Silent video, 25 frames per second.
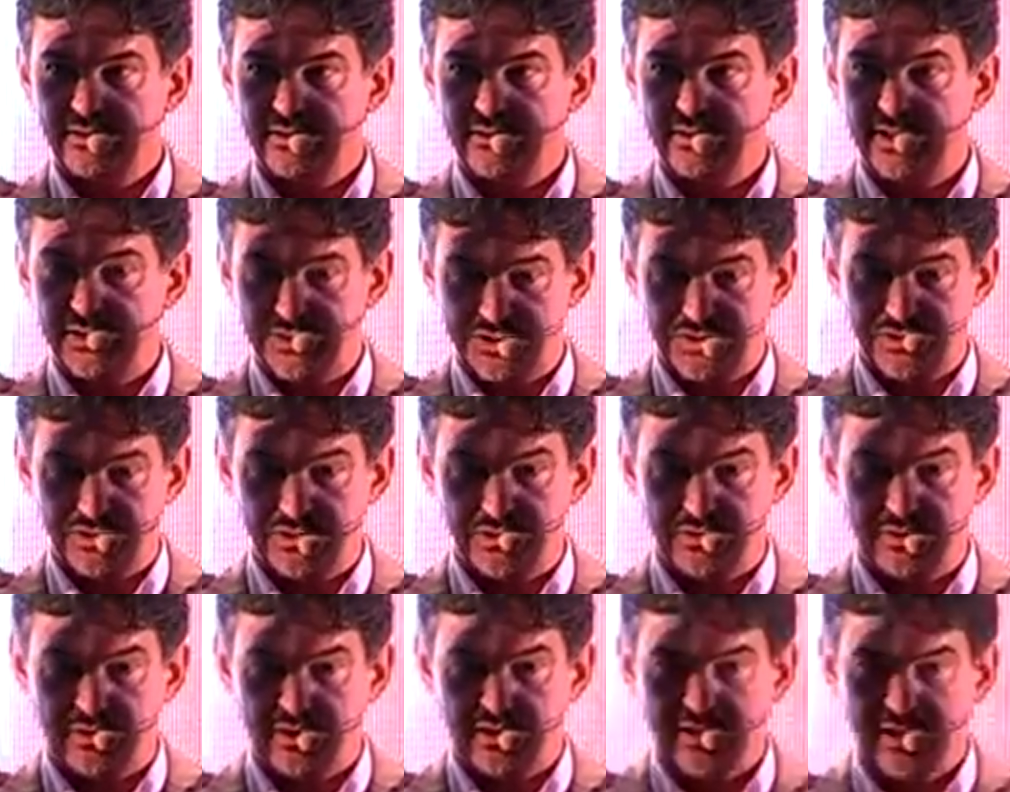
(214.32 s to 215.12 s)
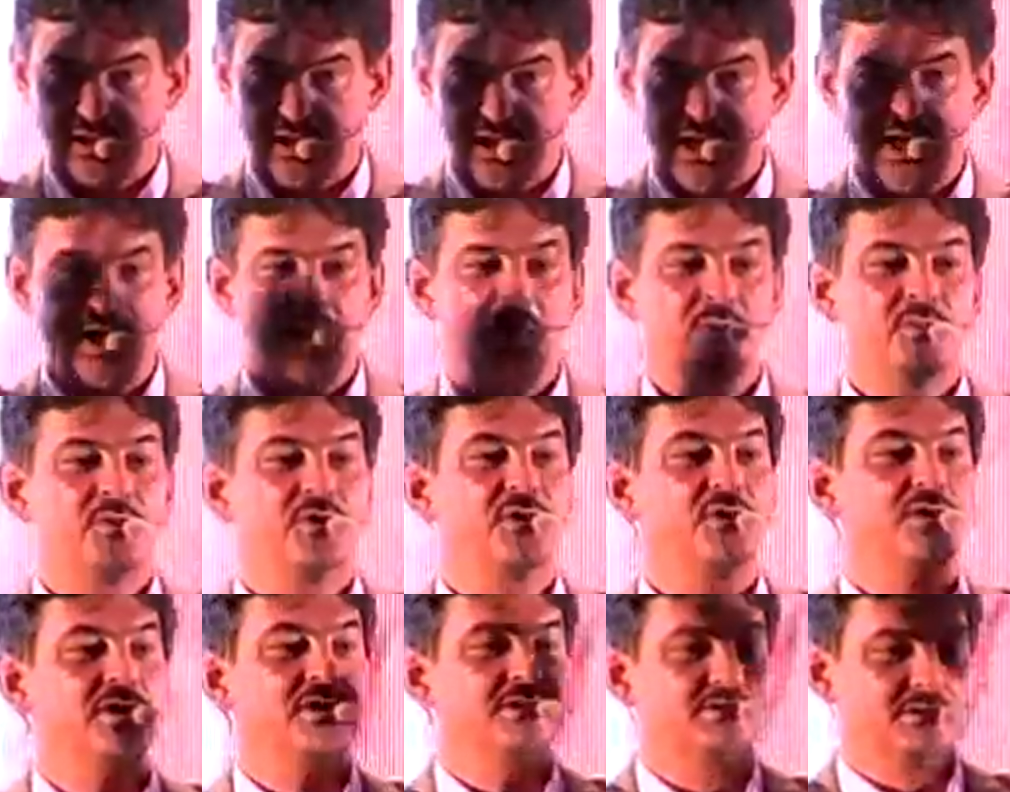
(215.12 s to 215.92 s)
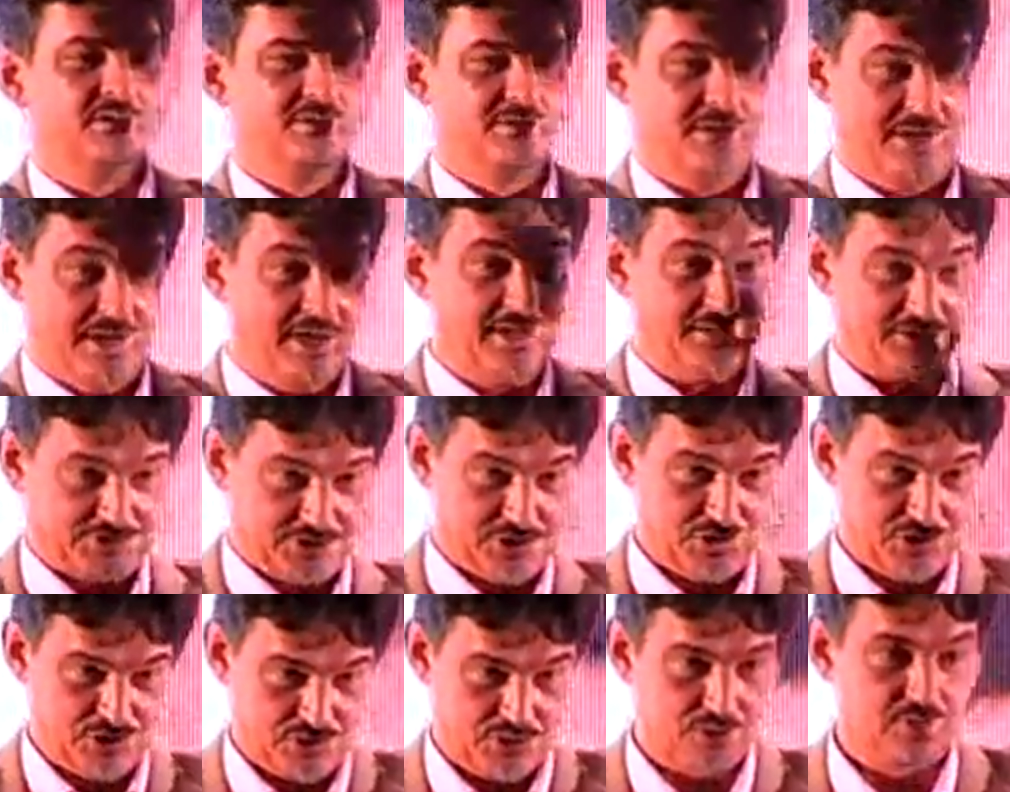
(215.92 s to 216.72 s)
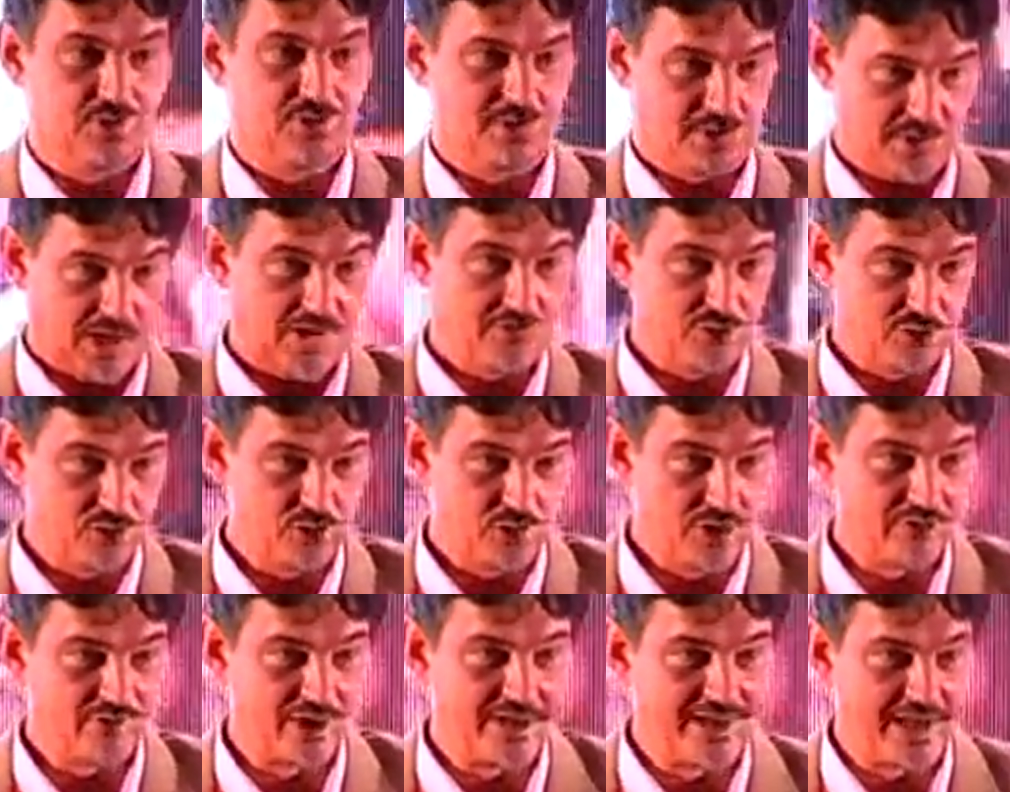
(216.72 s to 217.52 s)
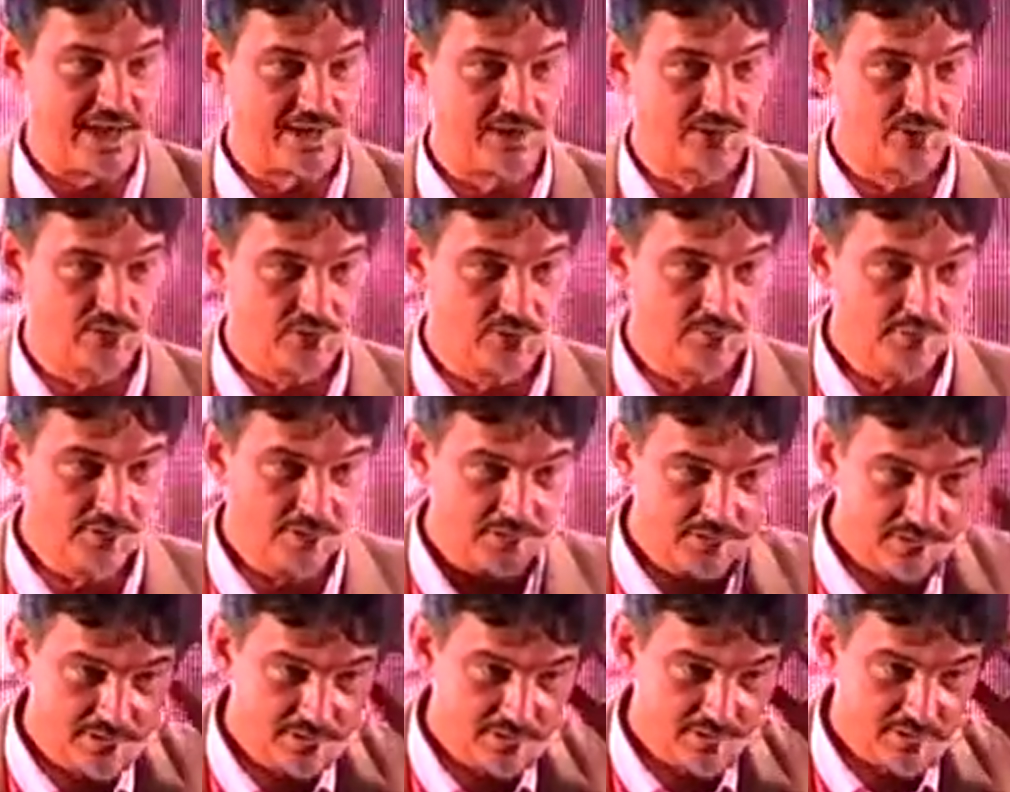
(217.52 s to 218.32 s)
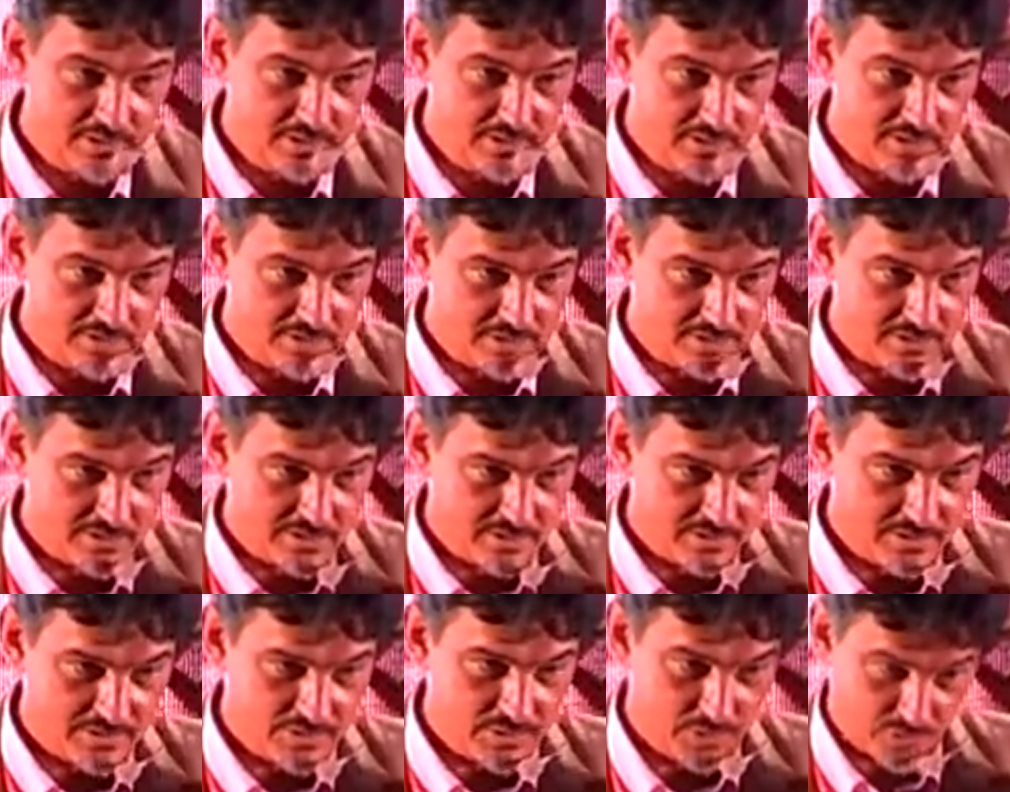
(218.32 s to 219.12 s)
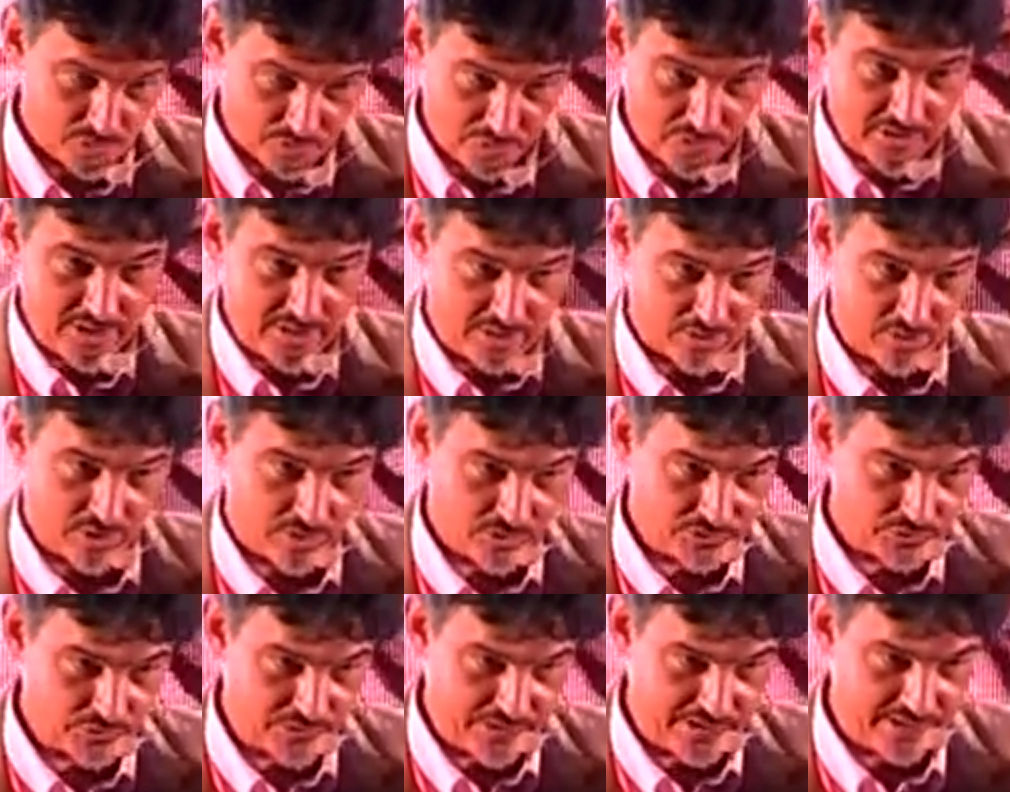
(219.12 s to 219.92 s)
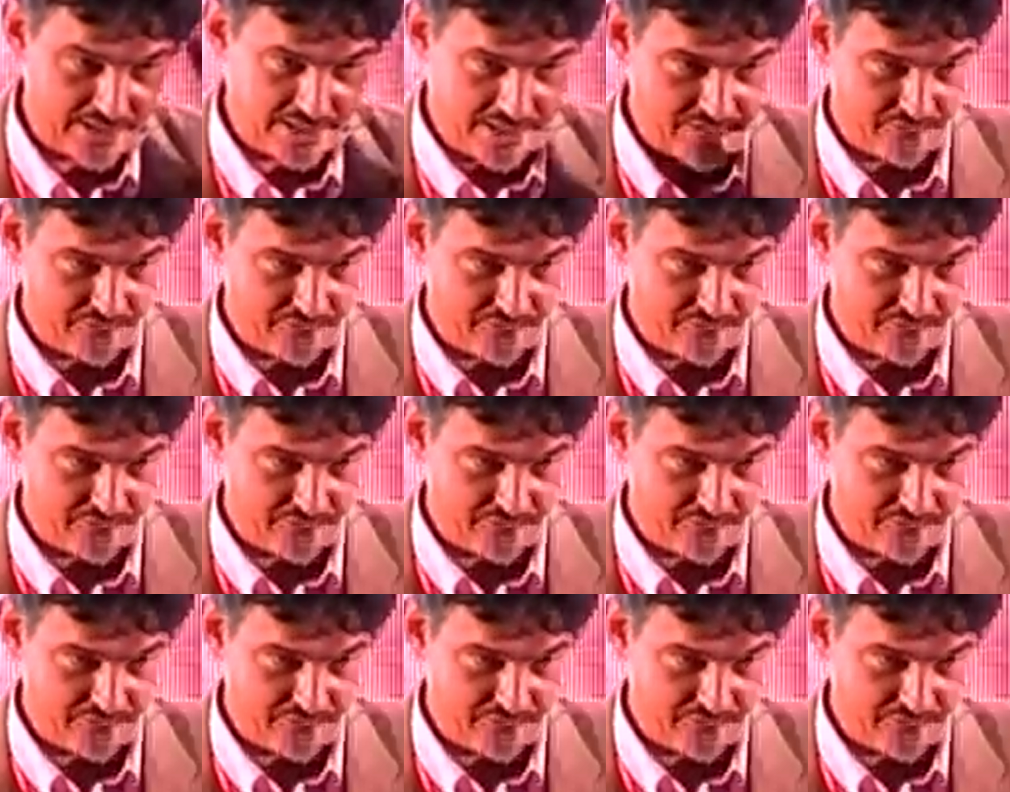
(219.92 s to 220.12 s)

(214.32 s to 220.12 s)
It's true. Because, yes, it's true. Do you have a cat at home? You could bring it along today in the